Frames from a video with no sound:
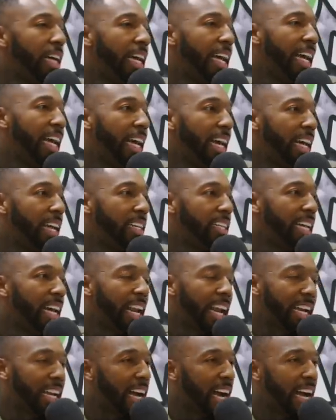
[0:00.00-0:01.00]
And yeah,
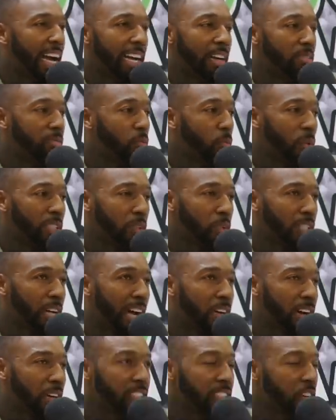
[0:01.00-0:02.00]
like I was I
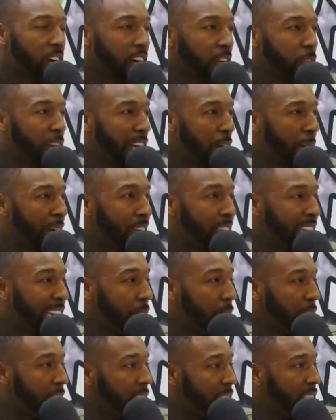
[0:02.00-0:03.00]
was a Target for like about 10
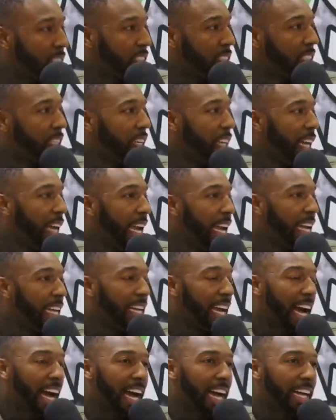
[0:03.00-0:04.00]
months and
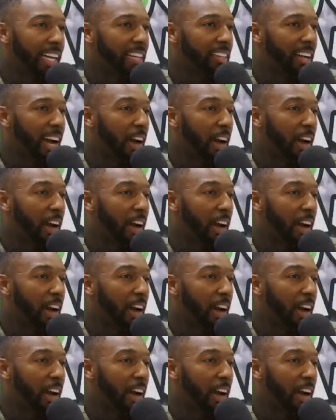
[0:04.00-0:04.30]
I,